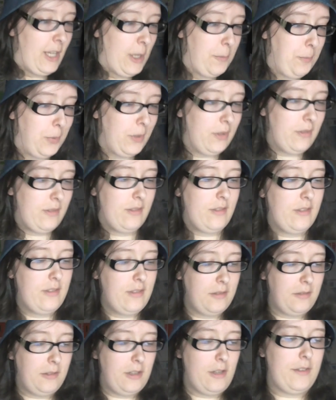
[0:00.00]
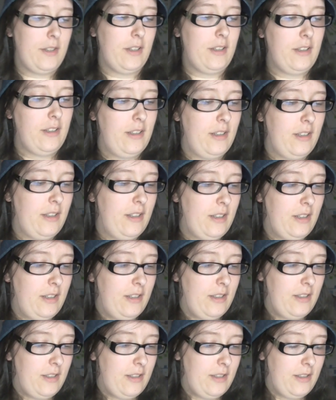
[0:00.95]
hip, whatever.
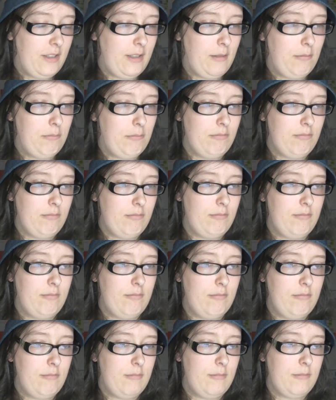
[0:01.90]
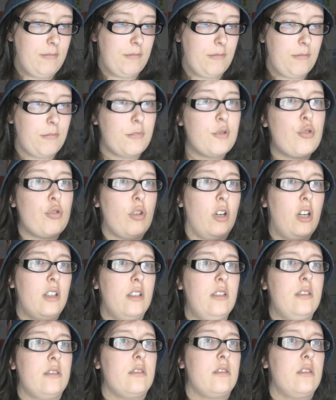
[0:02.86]
Um,
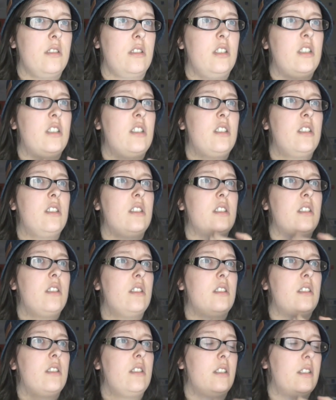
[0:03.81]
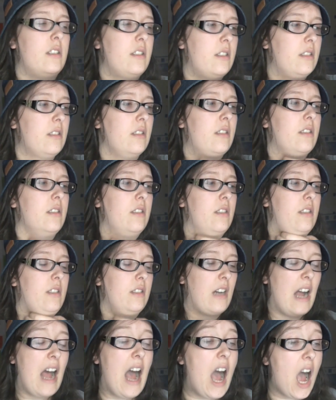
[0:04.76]
strong.
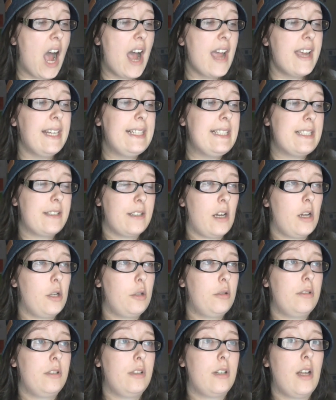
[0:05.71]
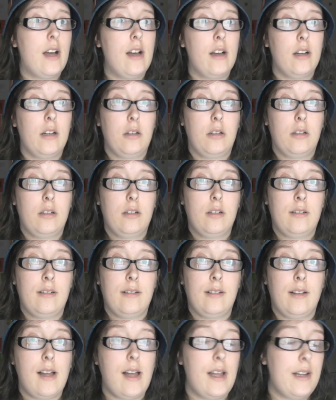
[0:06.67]
I don't know.
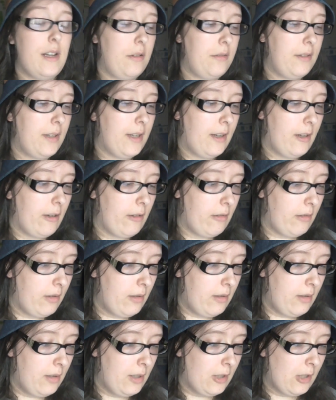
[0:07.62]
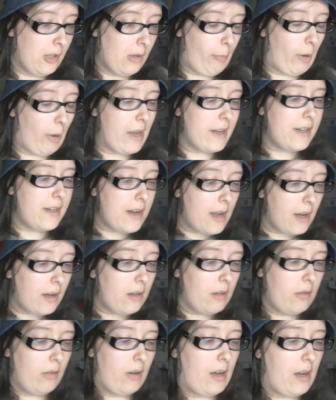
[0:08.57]
I don't know. But I
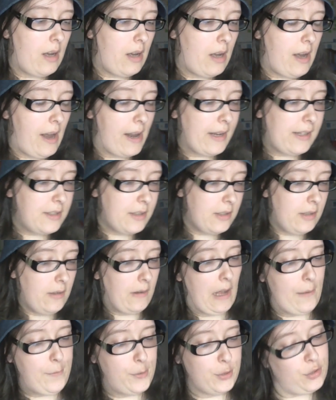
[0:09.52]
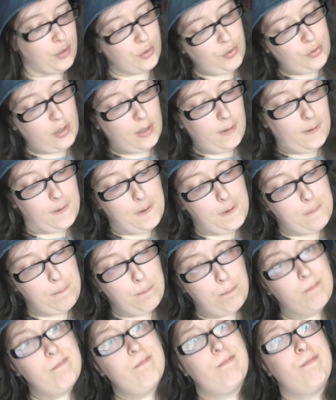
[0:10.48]
know I do have a strong
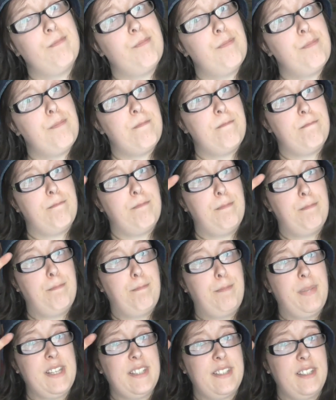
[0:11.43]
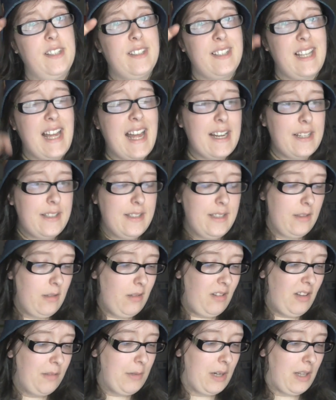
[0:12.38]
business
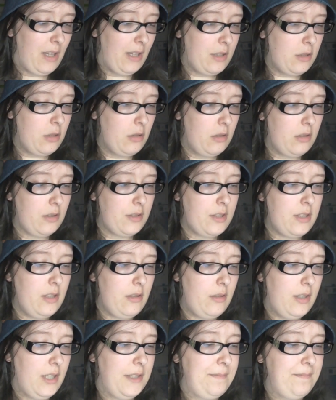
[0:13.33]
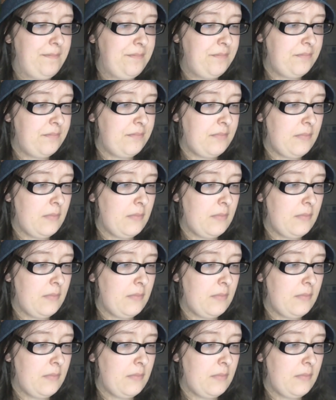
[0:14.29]
accent when I talk to um,